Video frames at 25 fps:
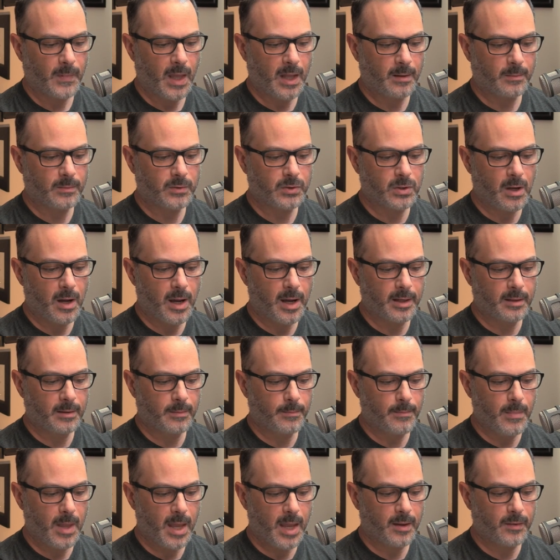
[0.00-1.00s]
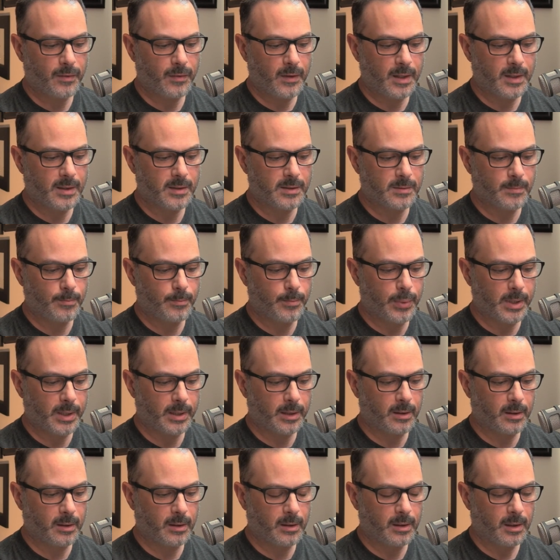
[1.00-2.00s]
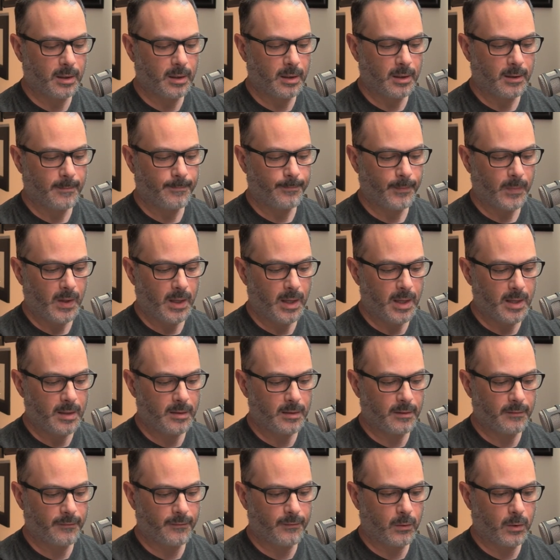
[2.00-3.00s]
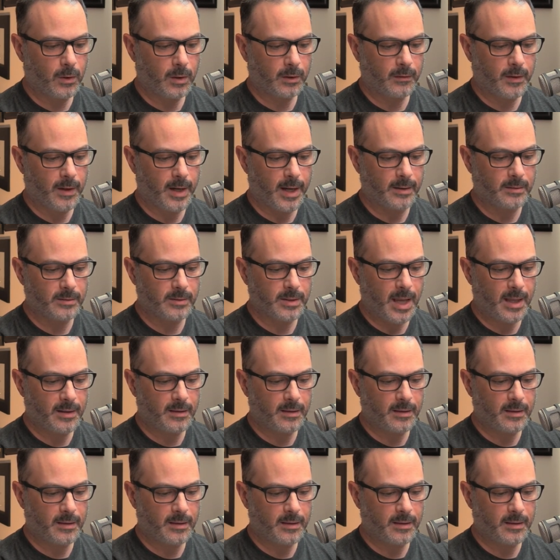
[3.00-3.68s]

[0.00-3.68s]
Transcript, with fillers: and I'm trying to make things bigger in the foreground.